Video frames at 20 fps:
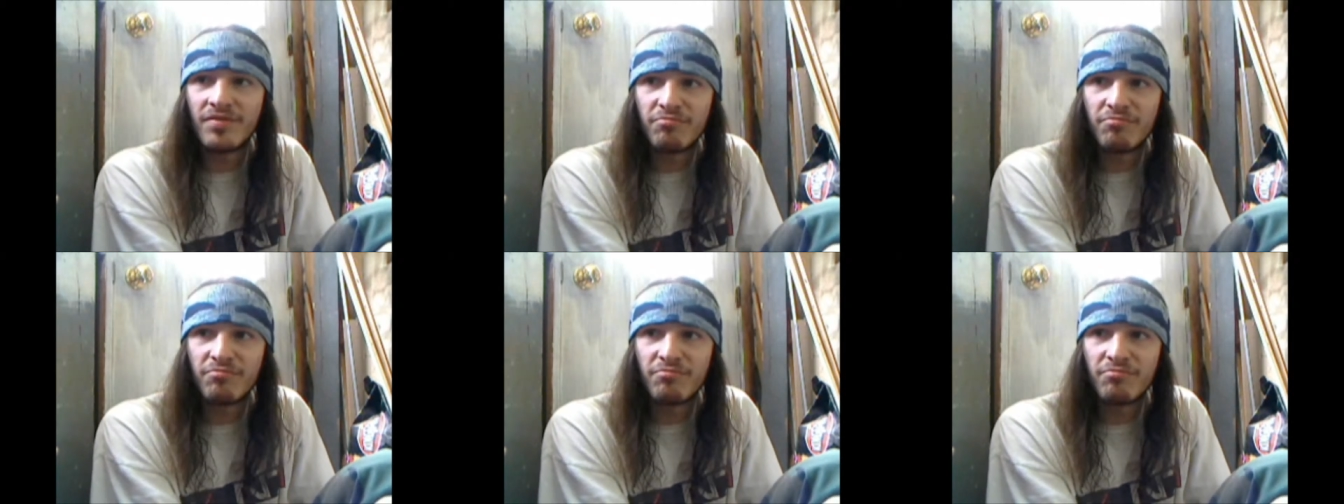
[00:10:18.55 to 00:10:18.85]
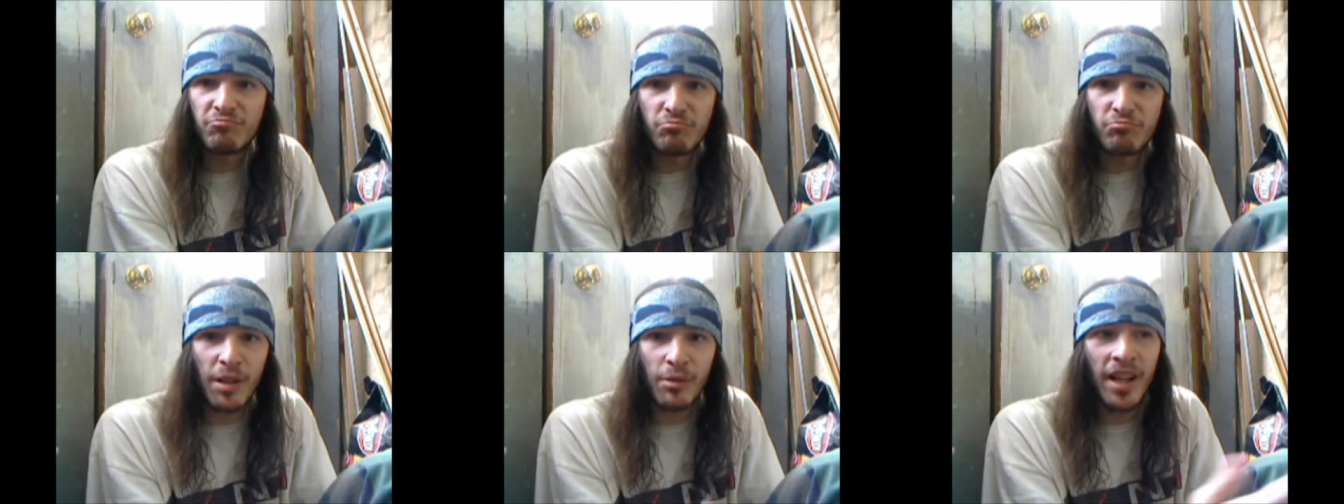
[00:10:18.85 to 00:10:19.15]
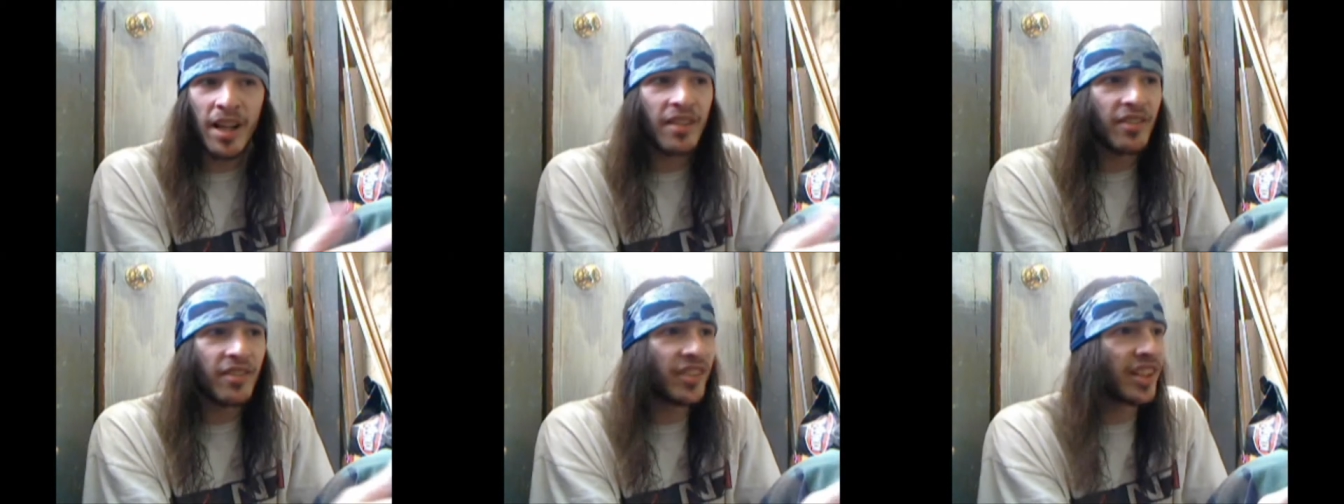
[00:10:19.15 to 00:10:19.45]
my
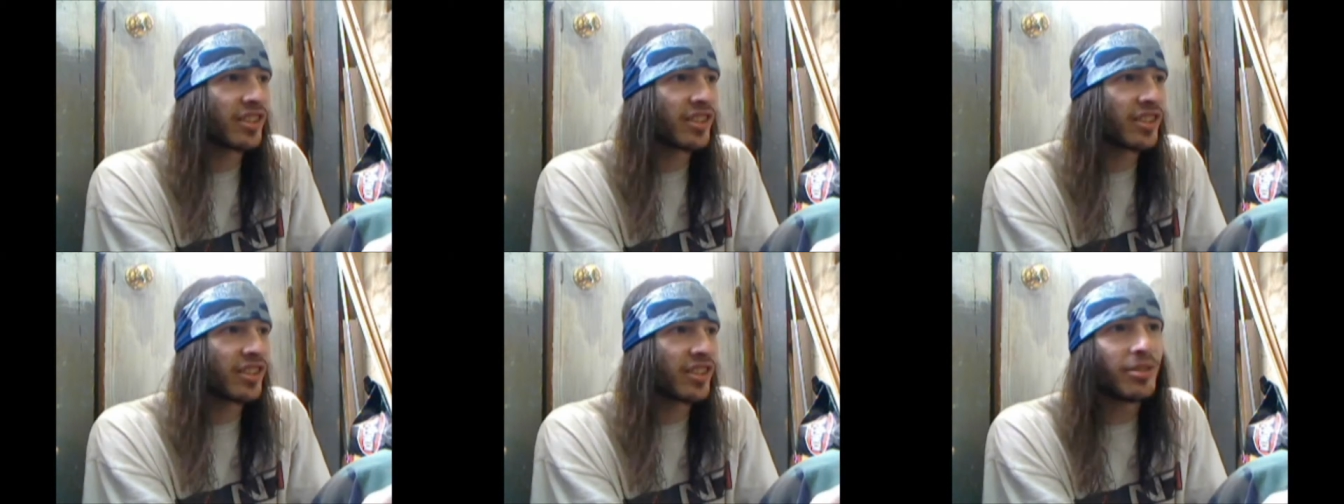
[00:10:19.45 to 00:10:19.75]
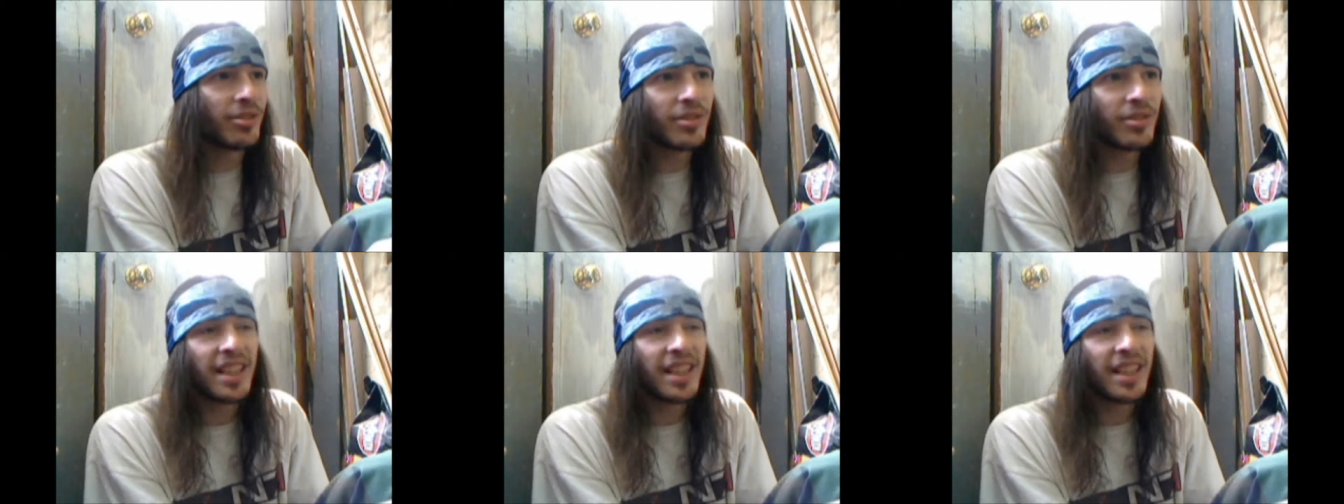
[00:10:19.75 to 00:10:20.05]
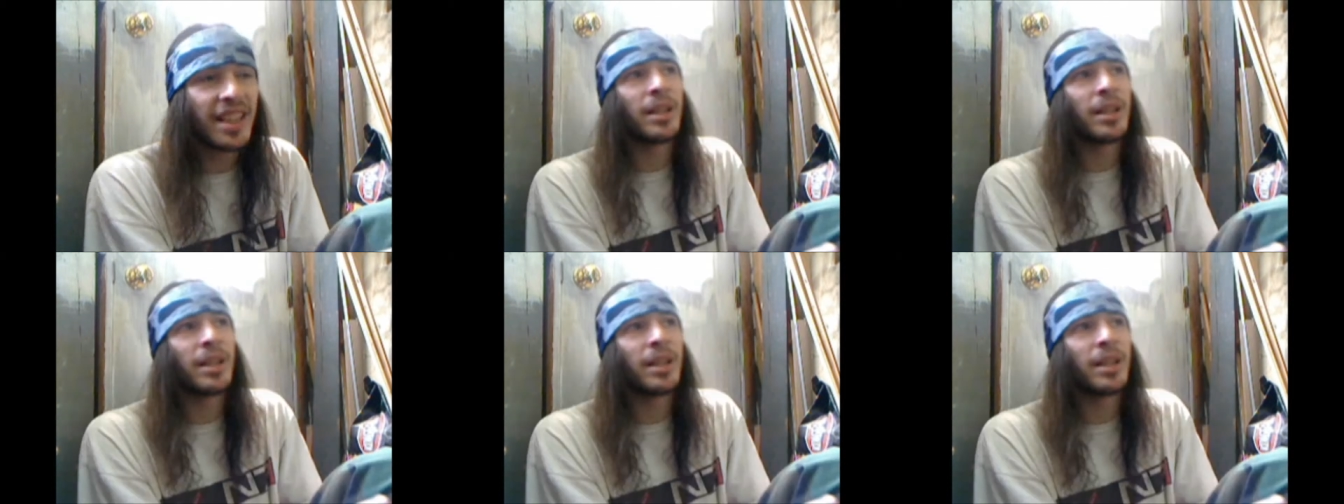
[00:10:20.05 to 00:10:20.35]
rant videos don't get
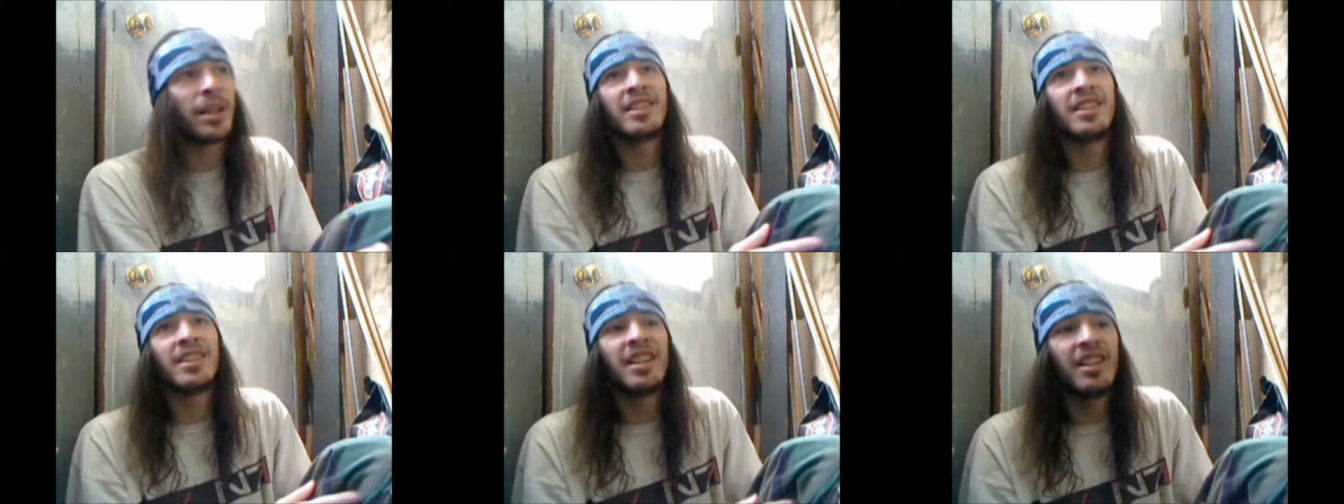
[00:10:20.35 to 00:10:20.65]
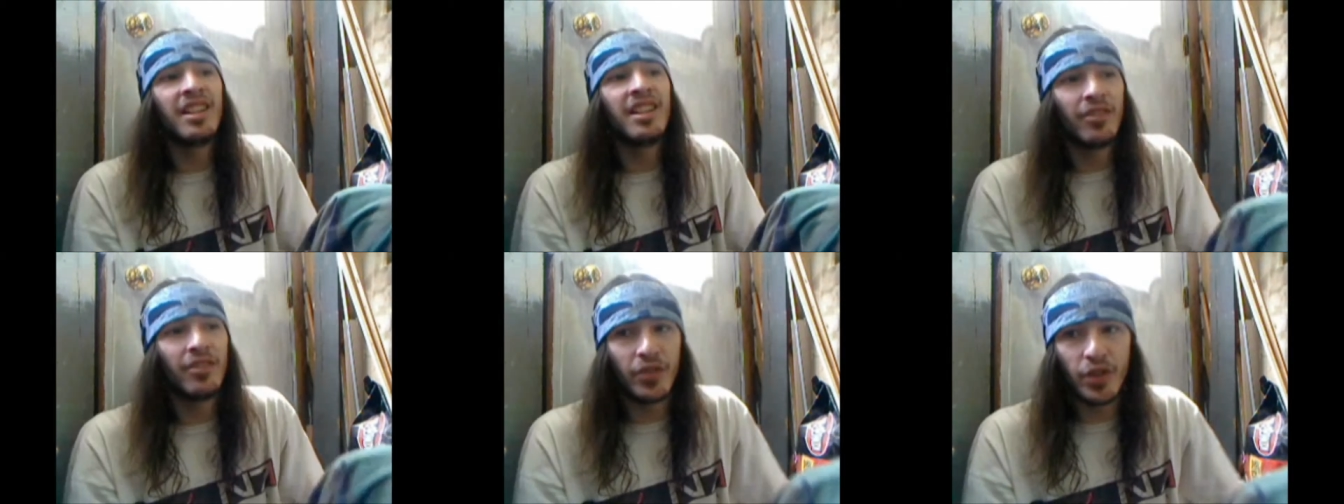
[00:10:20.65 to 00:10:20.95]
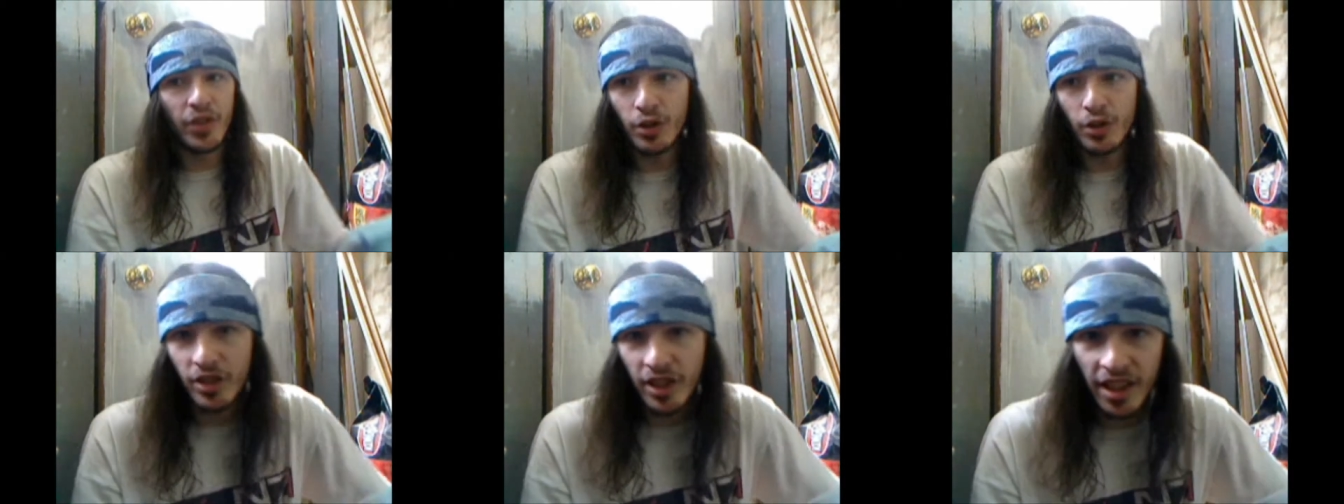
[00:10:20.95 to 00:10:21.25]
many views